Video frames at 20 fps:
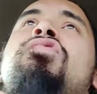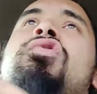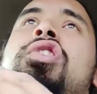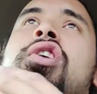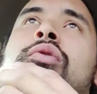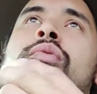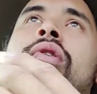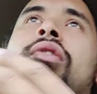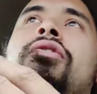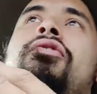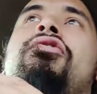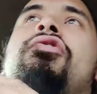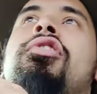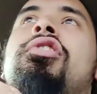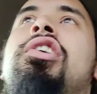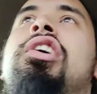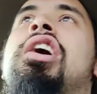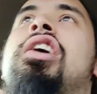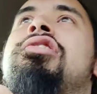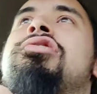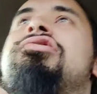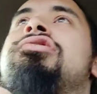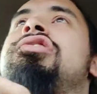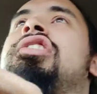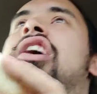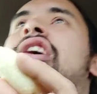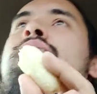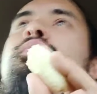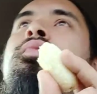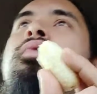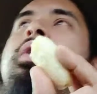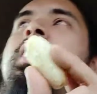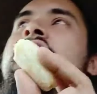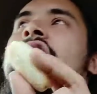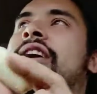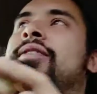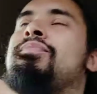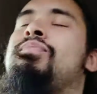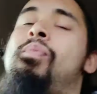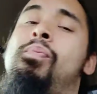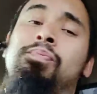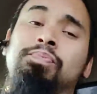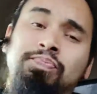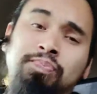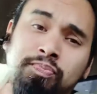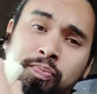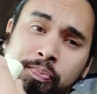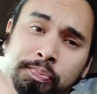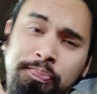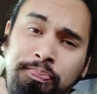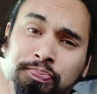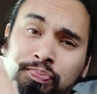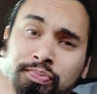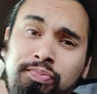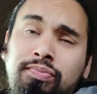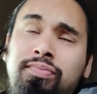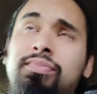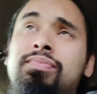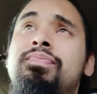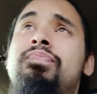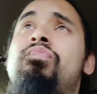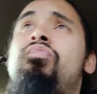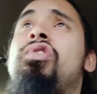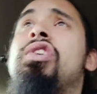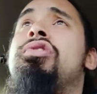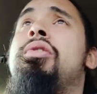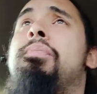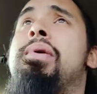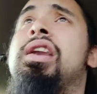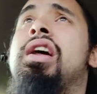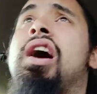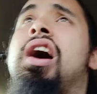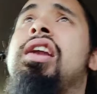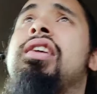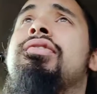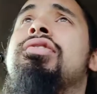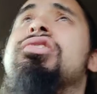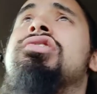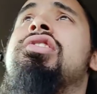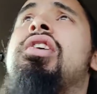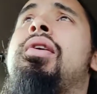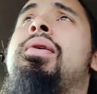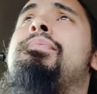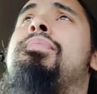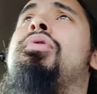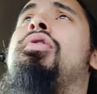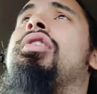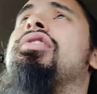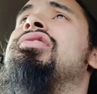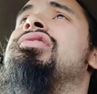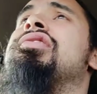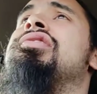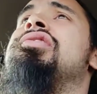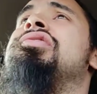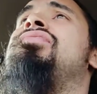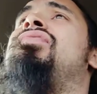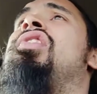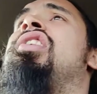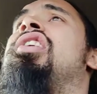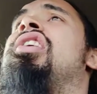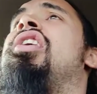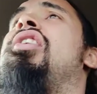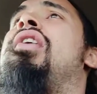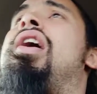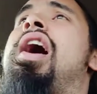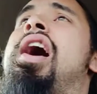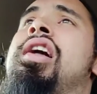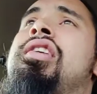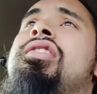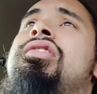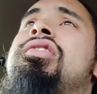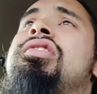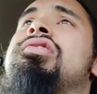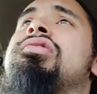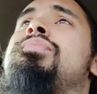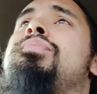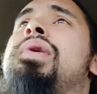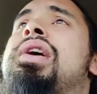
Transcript: you will fully understand why the banana is so important to this video and its